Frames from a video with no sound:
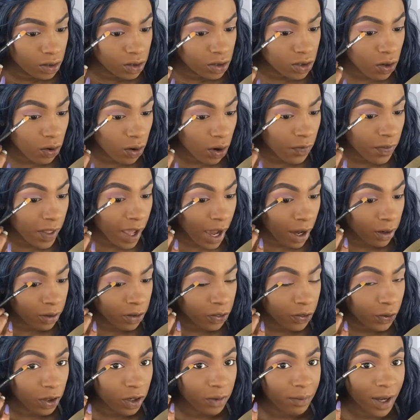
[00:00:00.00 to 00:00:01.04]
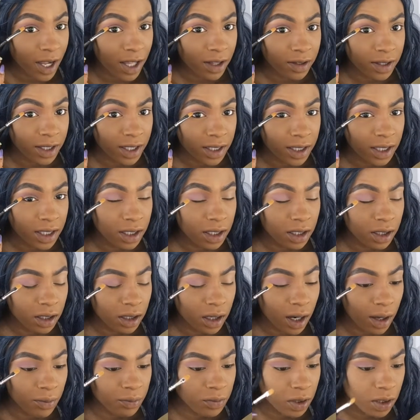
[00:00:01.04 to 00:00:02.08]
So on the outer third of my lid
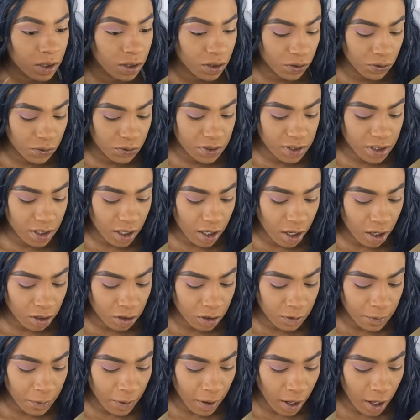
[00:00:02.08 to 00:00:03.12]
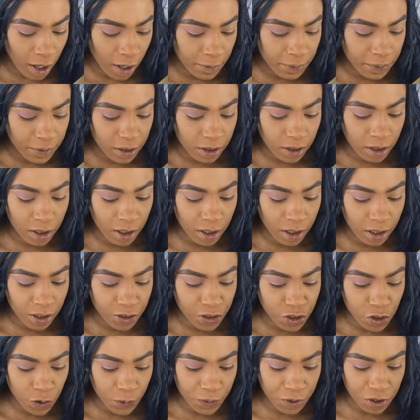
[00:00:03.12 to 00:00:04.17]
here, I'm going to use the ColourPop
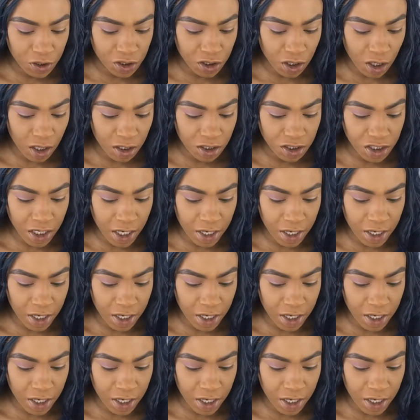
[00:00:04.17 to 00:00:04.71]
Super Shock